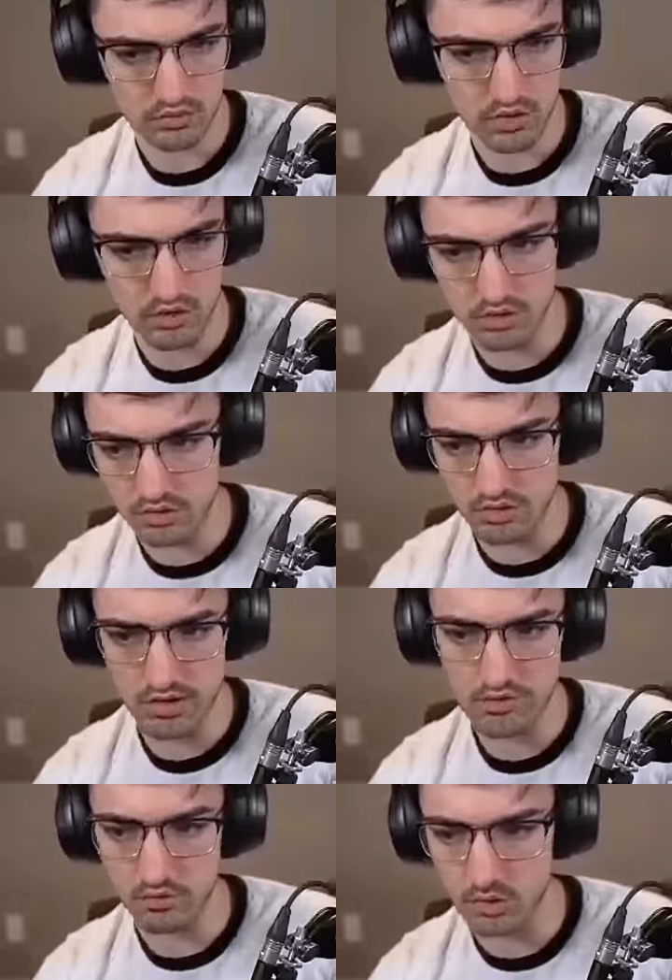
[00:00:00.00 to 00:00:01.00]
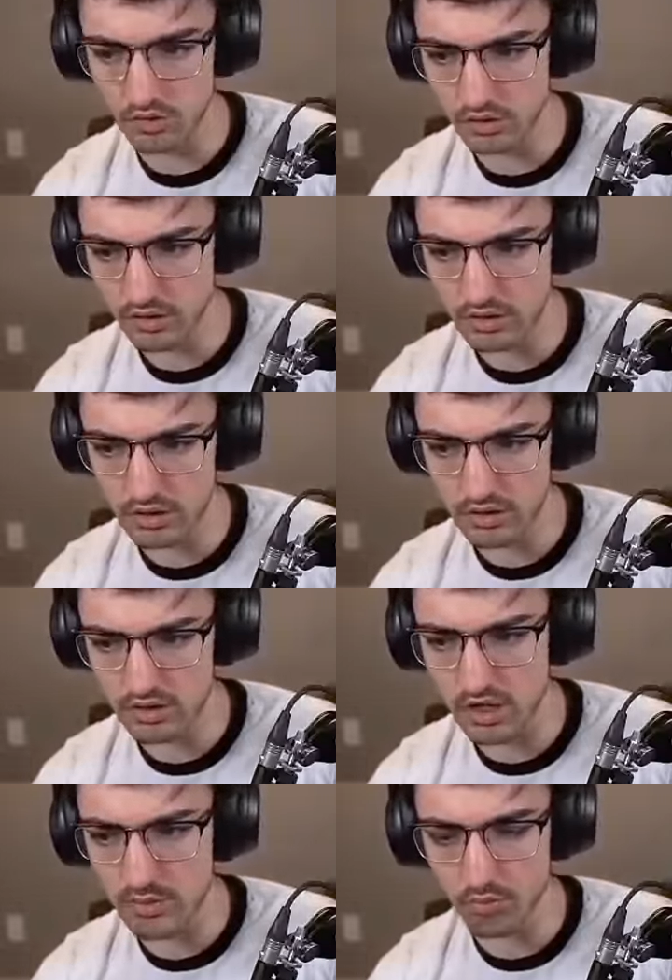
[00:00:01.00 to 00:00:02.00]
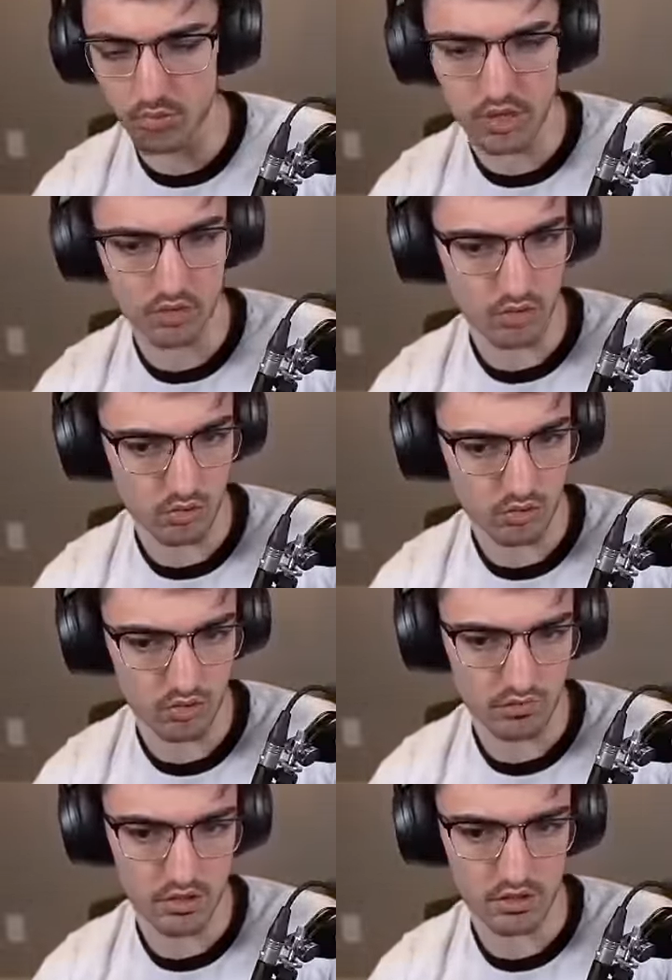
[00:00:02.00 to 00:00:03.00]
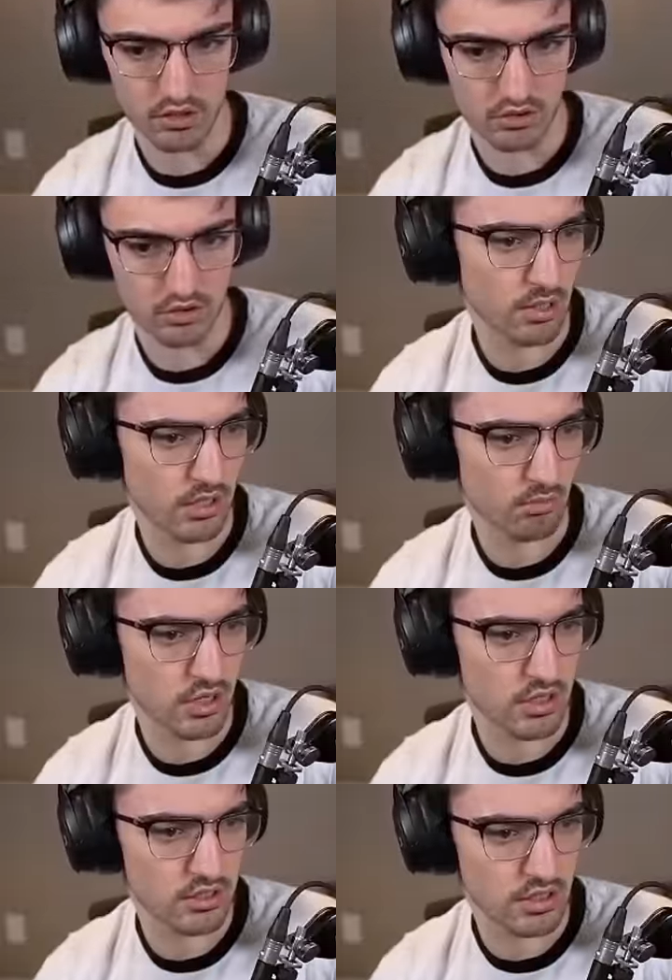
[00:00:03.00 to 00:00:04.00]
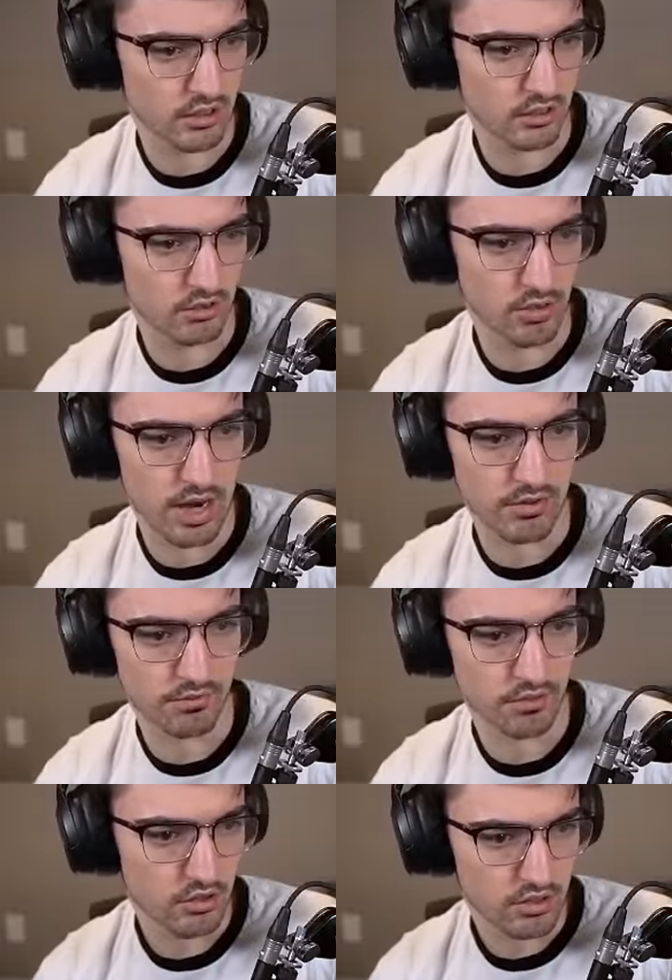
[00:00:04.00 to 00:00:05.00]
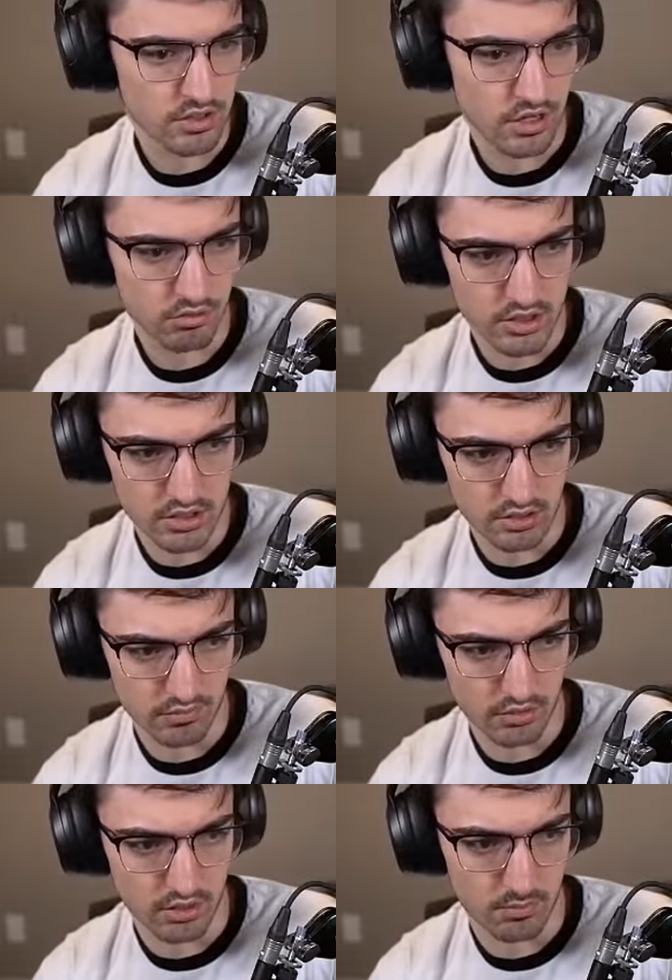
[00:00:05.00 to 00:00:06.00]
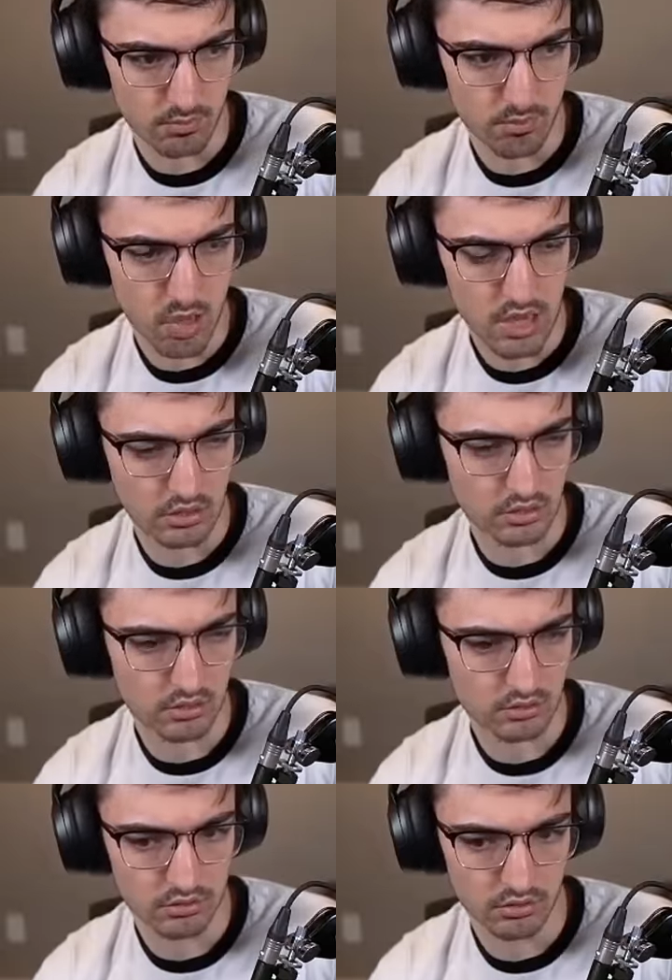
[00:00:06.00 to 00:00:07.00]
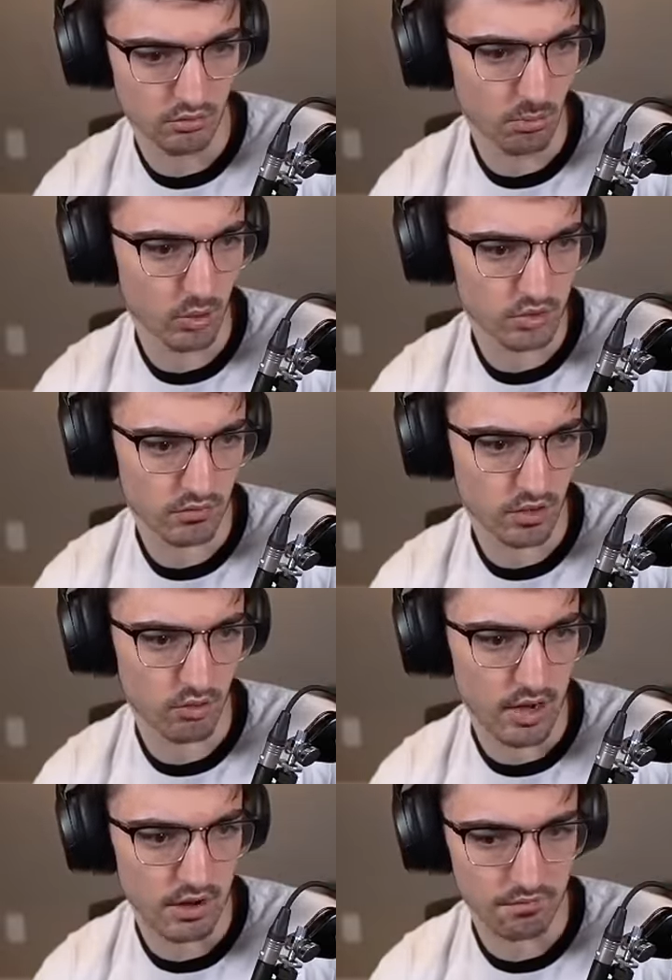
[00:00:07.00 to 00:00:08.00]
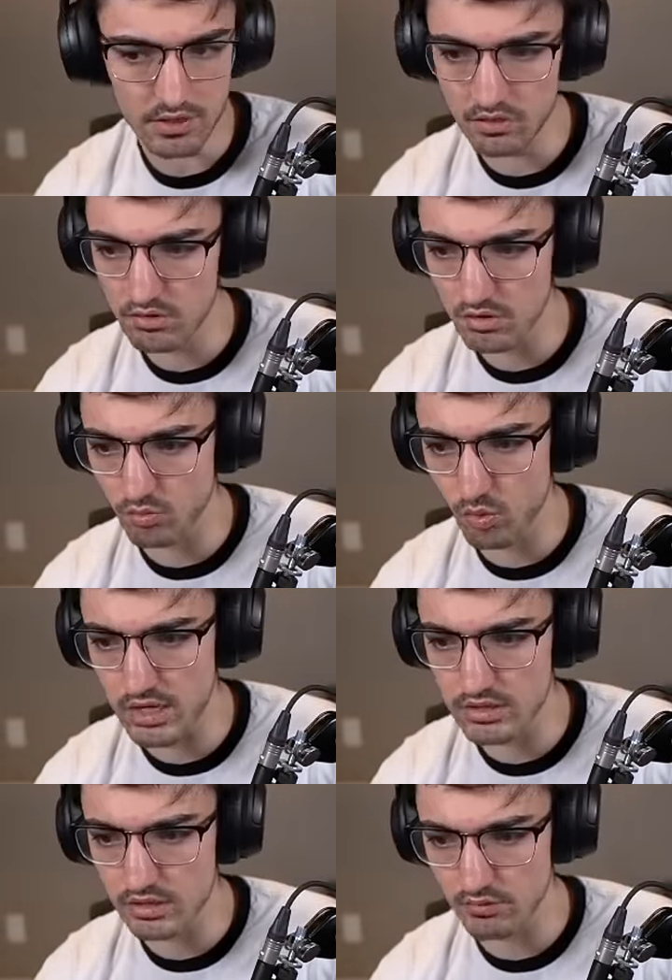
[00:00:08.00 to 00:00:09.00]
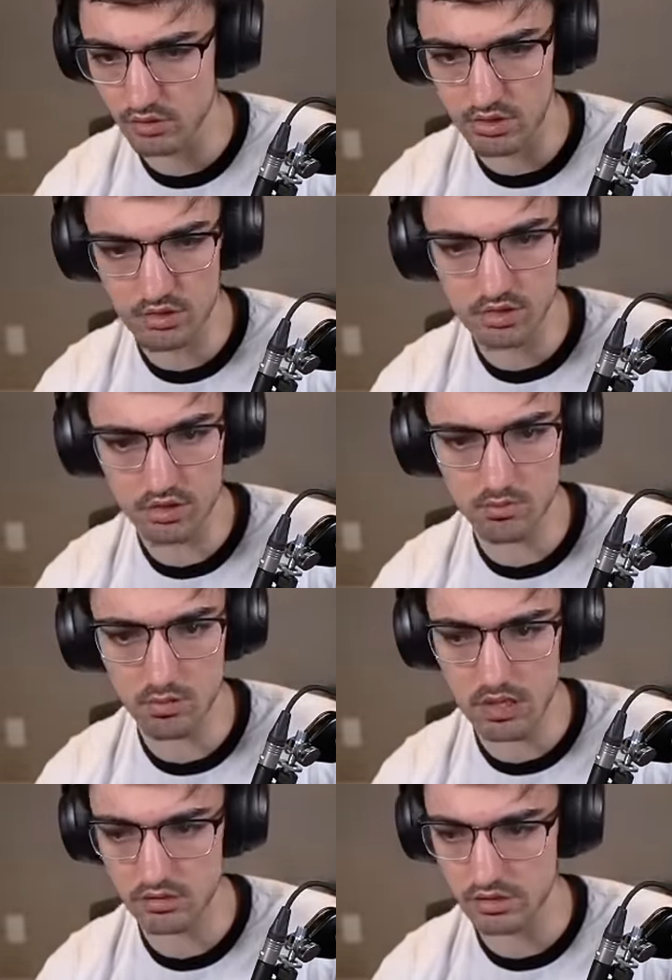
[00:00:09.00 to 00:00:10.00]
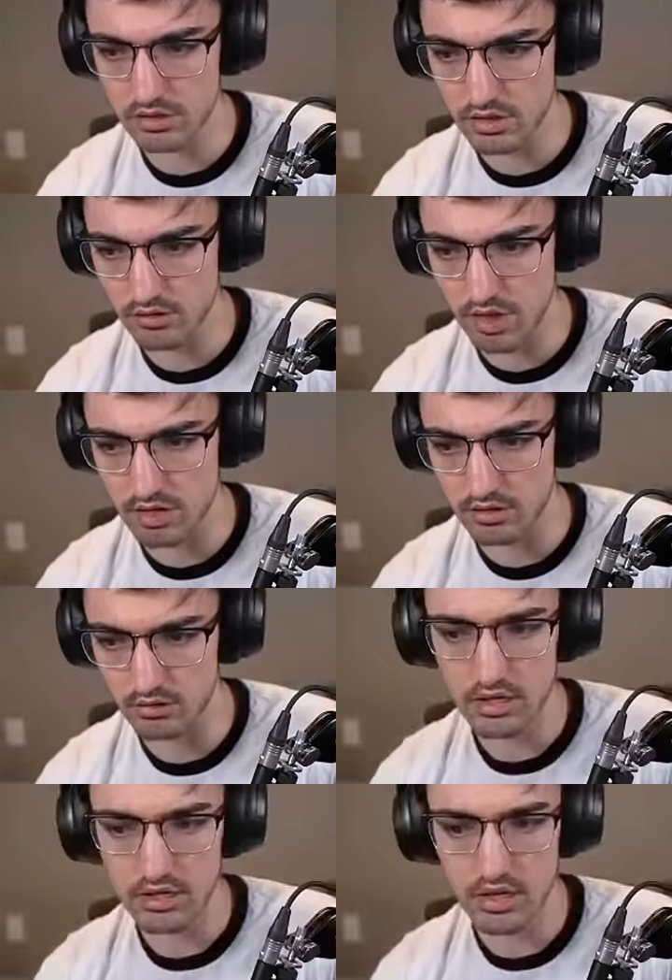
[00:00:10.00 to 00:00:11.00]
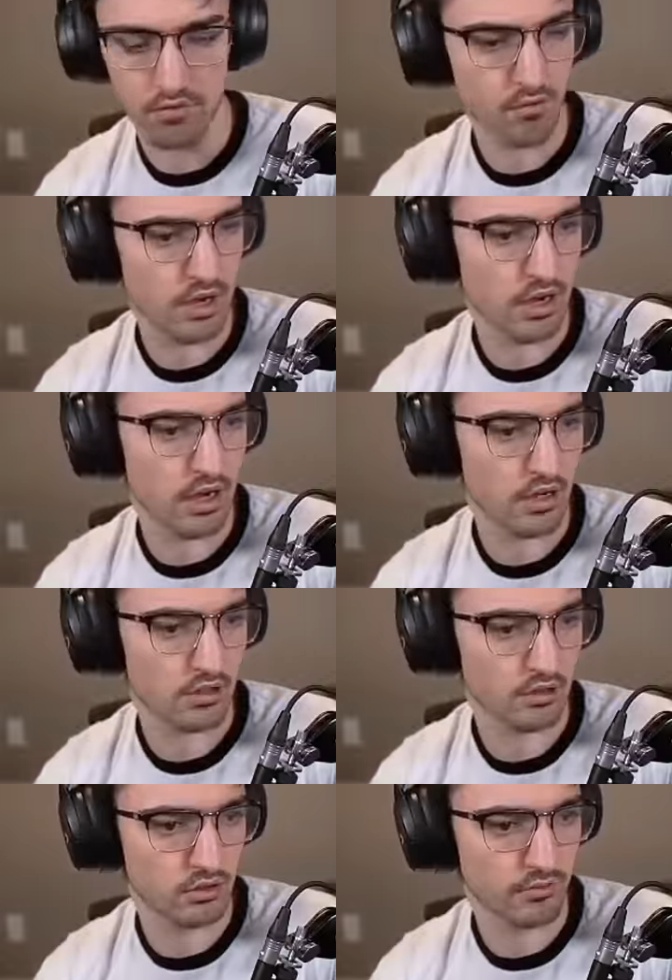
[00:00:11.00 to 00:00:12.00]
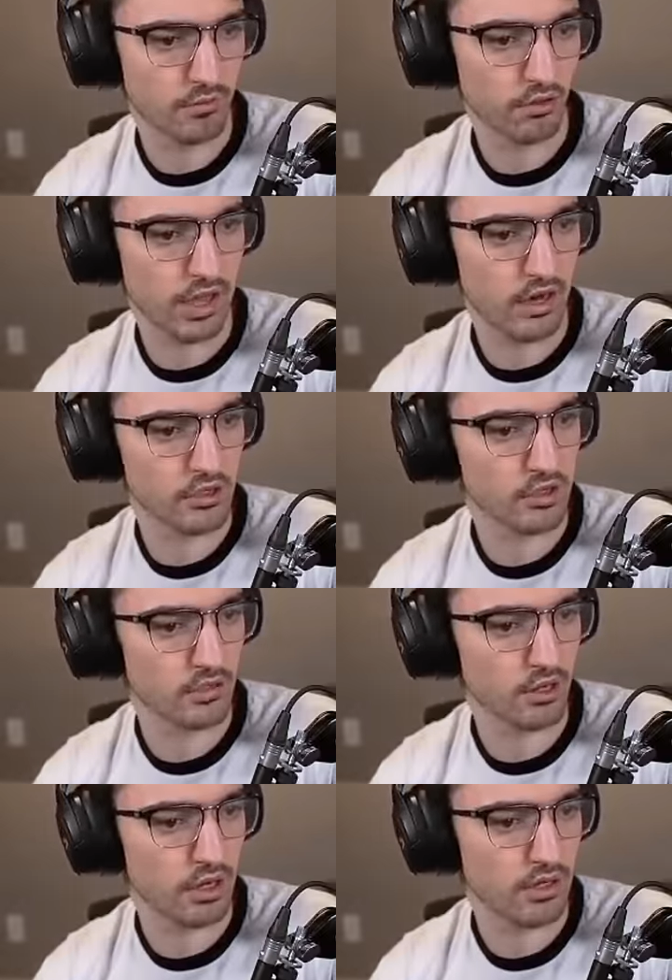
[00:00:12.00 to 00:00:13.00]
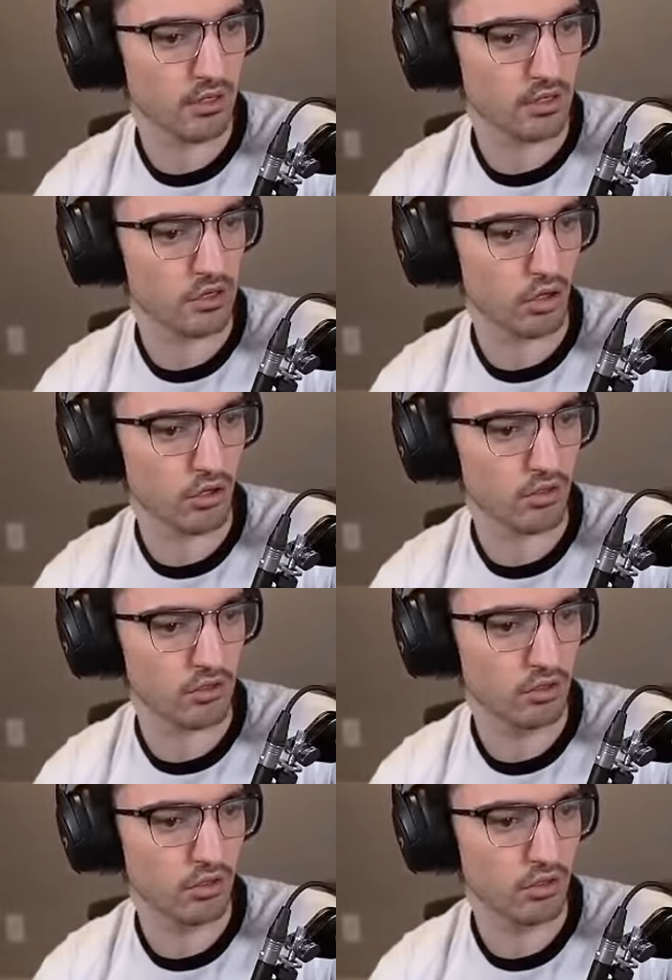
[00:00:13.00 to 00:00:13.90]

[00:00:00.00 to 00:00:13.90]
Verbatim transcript: So you're in survival mode. Look at in the top right corner of the, or bottom right, you see that little graph? There is a green sliver, a pink most of the graph, and then there's a red sliver that you can just barely see right now. And if I flash the thing and turn,